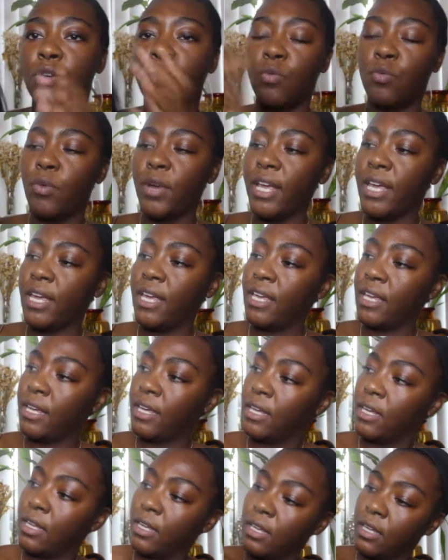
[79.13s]

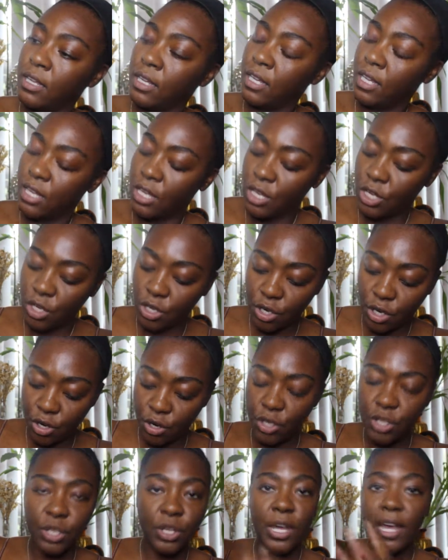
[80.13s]
wig you
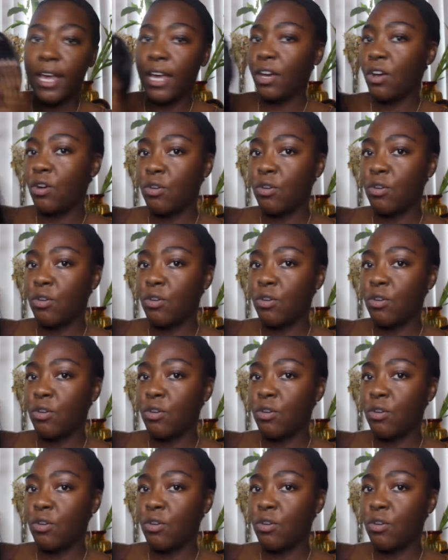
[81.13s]
know, you can't